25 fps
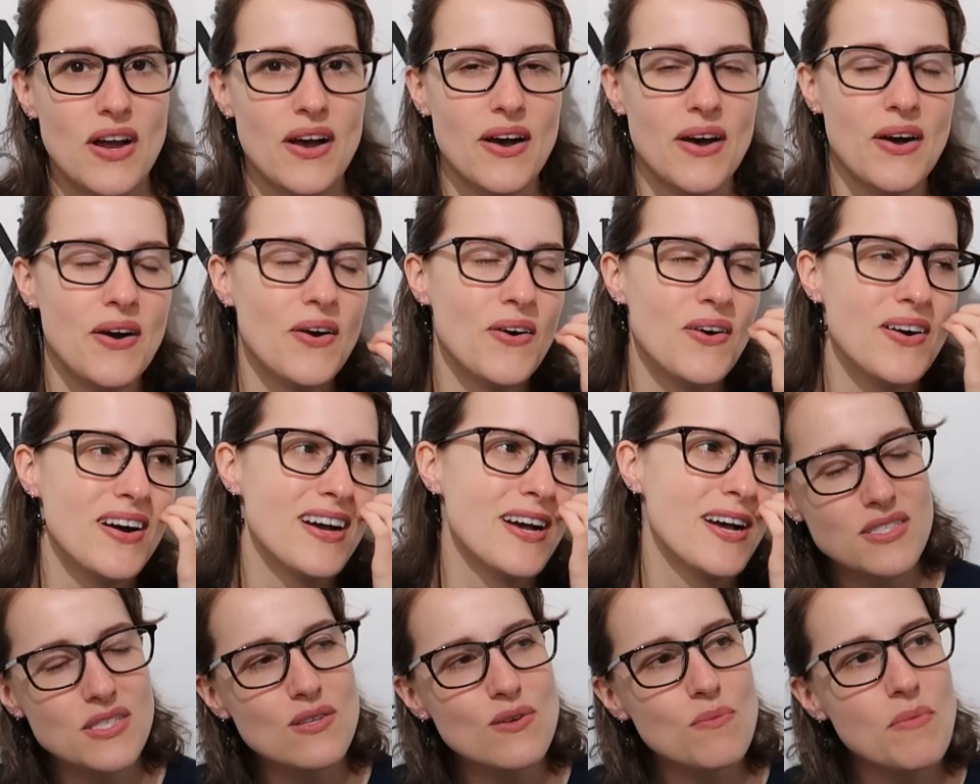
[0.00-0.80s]
row.
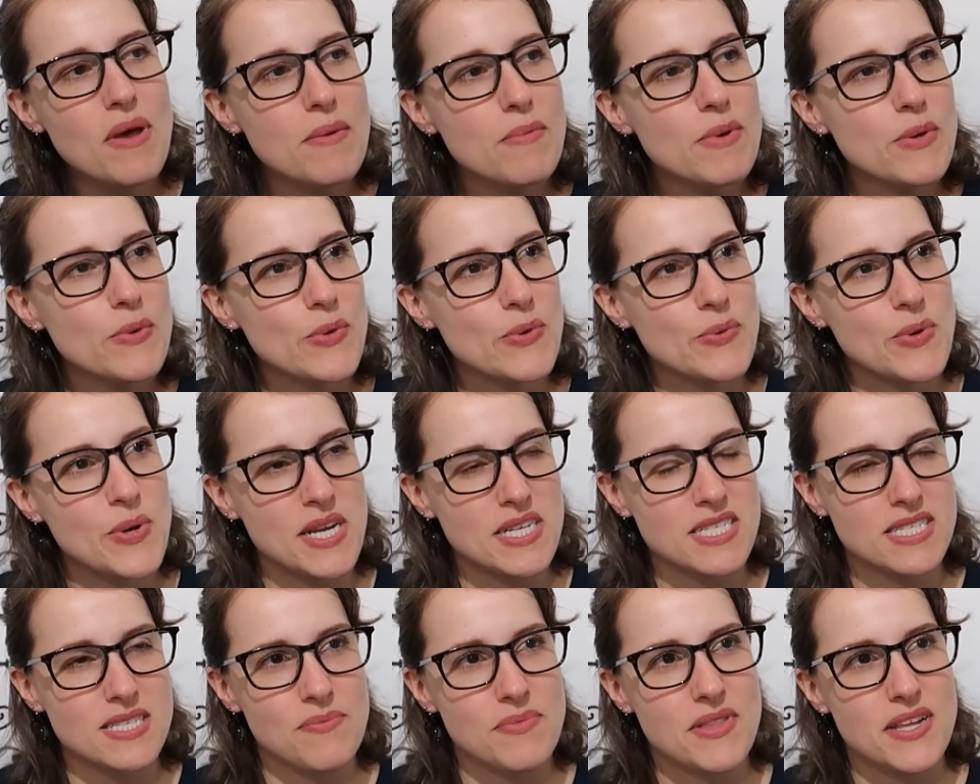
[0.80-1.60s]
so maybe we'll
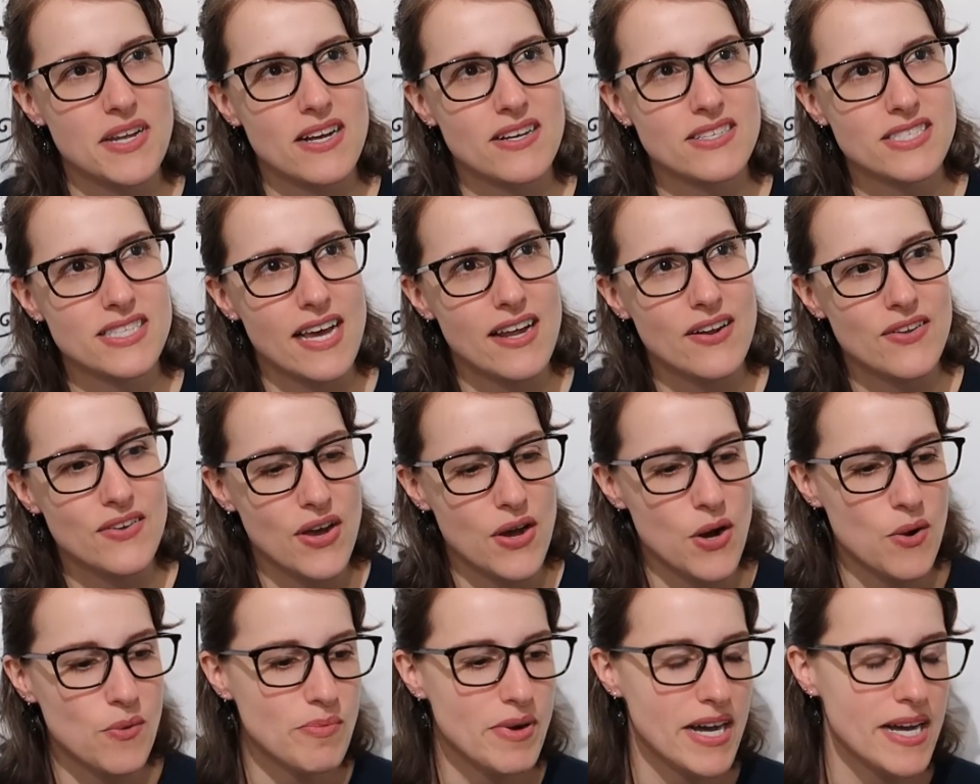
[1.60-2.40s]
watch something else, I don't
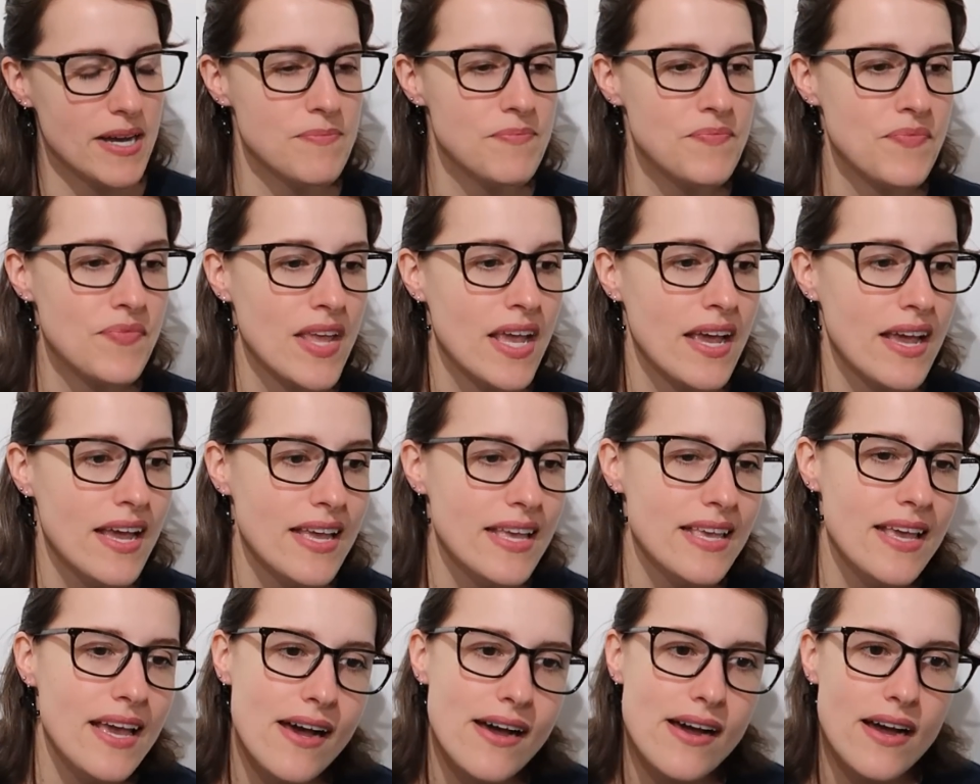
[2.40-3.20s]
know. But
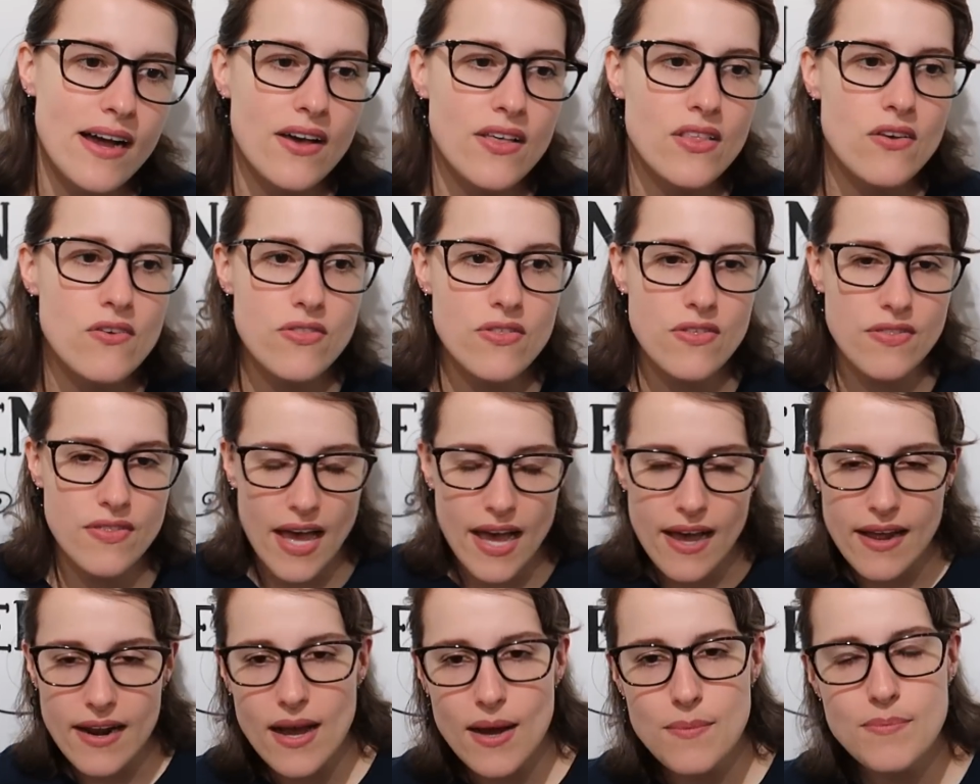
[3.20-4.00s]
yeah, other than
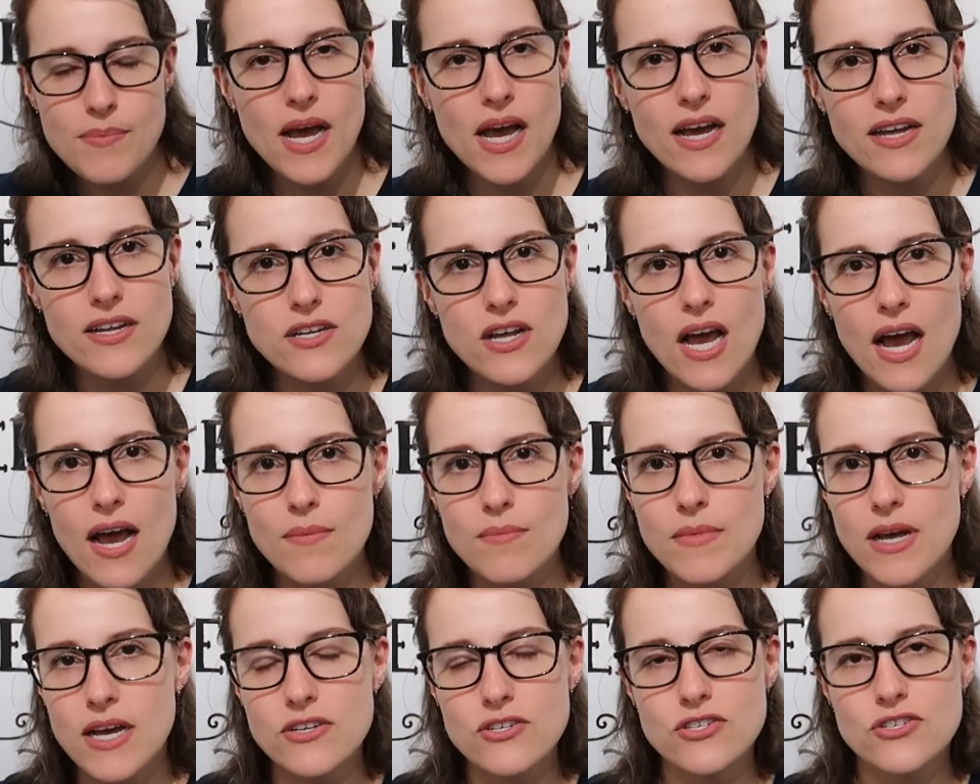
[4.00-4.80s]
that, I'm not
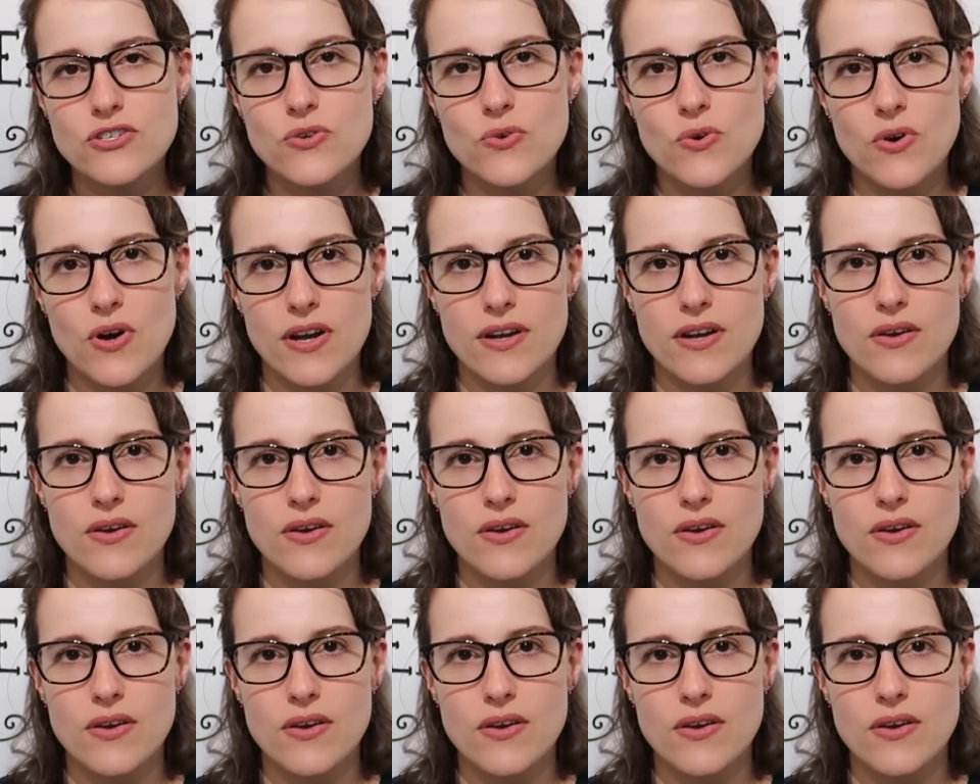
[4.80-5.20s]
I'm not sure.